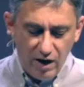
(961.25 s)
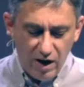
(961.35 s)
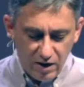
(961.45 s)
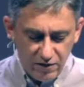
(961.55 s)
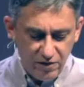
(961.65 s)

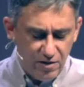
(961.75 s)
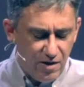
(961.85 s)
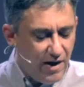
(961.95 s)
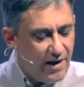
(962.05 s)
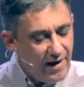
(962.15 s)
oxen.
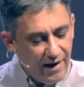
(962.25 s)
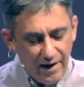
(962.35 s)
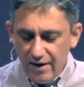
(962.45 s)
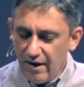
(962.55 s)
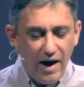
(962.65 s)

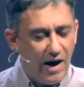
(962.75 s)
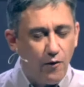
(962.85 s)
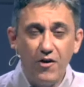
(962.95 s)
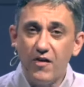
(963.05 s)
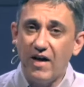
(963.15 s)
I
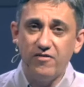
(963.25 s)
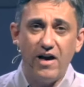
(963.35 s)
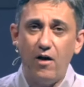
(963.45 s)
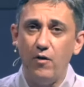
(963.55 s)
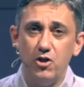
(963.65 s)
don't think that's
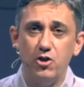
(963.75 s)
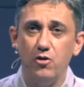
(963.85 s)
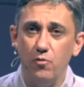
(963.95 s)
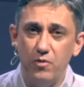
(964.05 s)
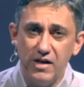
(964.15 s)
how it
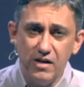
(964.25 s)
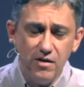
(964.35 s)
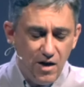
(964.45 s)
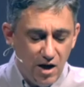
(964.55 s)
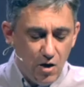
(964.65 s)
should read.
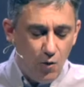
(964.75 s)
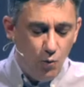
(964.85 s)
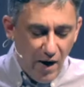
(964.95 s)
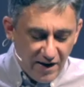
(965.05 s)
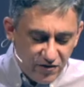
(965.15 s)

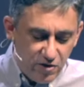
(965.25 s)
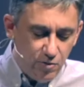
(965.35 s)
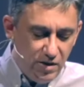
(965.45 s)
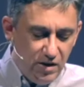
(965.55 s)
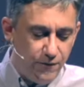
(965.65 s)
Rescue
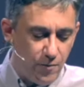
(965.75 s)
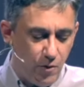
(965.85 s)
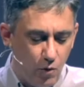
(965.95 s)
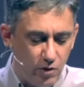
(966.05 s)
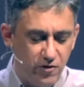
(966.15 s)
me from
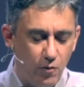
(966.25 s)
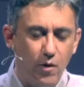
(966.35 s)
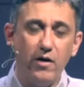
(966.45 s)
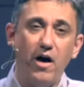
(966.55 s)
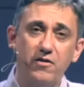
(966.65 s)
the horns of the
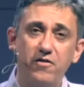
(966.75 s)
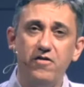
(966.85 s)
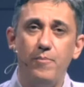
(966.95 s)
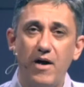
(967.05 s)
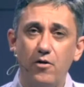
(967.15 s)
wild oxen is
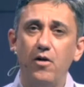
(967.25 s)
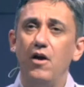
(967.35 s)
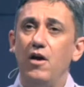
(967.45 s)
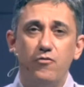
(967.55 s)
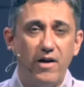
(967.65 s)
a better
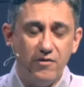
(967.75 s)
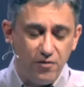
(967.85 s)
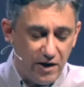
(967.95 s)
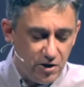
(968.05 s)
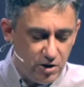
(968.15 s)

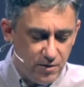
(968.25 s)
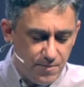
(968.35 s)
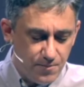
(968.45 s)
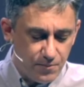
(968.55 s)
translation.